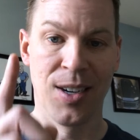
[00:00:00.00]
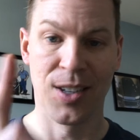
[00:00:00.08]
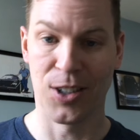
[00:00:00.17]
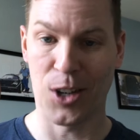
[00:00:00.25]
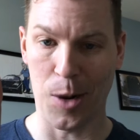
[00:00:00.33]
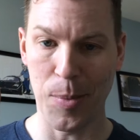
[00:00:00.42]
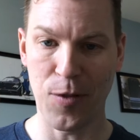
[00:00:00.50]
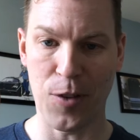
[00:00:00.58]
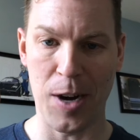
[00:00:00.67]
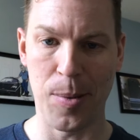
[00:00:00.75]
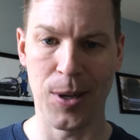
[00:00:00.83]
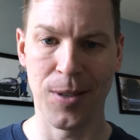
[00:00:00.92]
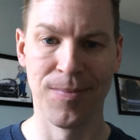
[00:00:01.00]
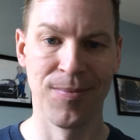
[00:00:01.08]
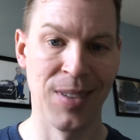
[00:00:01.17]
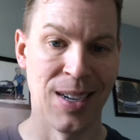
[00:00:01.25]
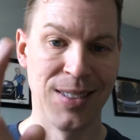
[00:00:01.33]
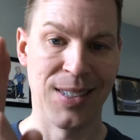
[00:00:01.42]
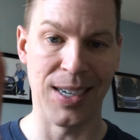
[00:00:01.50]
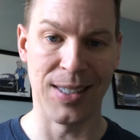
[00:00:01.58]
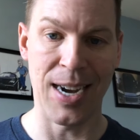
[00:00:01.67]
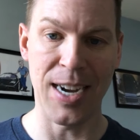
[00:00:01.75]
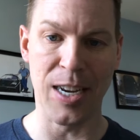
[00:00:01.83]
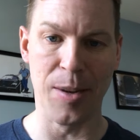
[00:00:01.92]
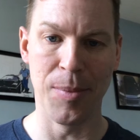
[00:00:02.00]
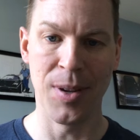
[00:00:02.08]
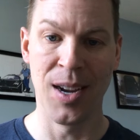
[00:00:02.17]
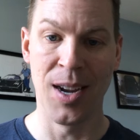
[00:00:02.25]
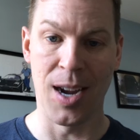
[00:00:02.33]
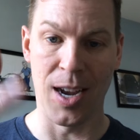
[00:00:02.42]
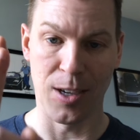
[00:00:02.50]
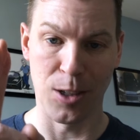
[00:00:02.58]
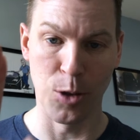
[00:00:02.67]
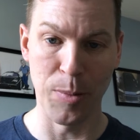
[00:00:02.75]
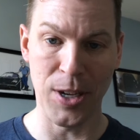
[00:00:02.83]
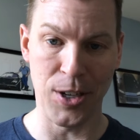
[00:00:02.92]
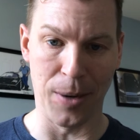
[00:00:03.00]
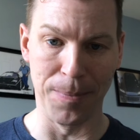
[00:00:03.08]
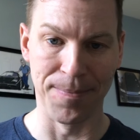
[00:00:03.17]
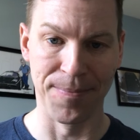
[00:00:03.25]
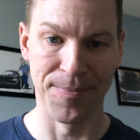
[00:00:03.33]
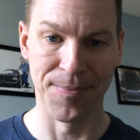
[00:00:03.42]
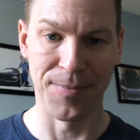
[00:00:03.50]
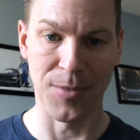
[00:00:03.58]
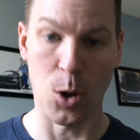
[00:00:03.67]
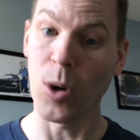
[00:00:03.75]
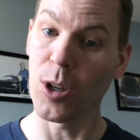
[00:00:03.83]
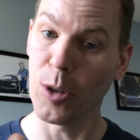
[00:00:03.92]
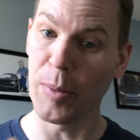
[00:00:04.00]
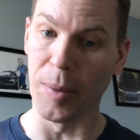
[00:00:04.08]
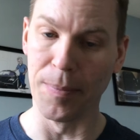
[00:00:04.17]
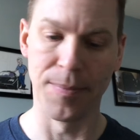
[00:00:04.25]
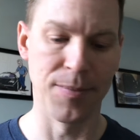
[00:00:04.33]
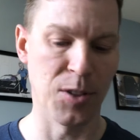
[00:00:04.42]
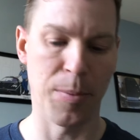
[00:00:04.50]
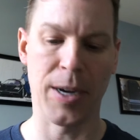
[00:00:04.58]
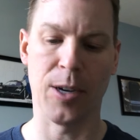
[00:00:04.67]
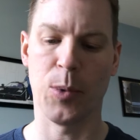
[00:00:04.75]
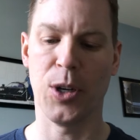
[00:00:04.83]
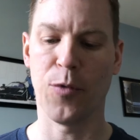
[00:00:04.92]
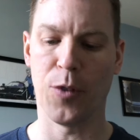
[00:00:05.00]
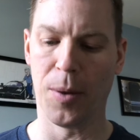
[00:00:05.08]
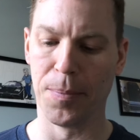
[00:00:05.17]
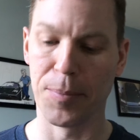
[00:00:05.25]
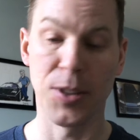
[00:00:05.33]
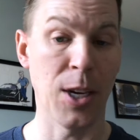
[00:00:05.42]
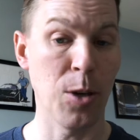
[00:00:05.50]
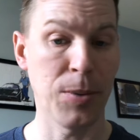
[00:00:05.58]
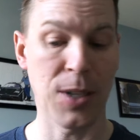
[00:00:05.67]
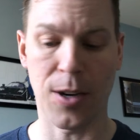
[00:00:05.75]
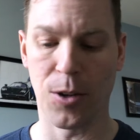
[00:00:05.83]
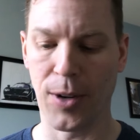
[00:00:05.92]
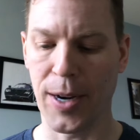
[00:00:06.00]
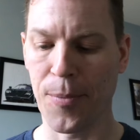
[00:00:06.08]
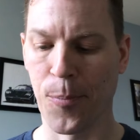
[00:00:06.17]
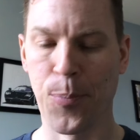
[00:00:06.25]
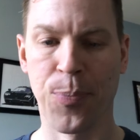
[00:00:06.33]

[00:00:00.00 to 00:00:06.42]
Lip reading: carbon fiber, titanium, and aluminum, or aluminum, depending on where you're from. Potato, potato, right?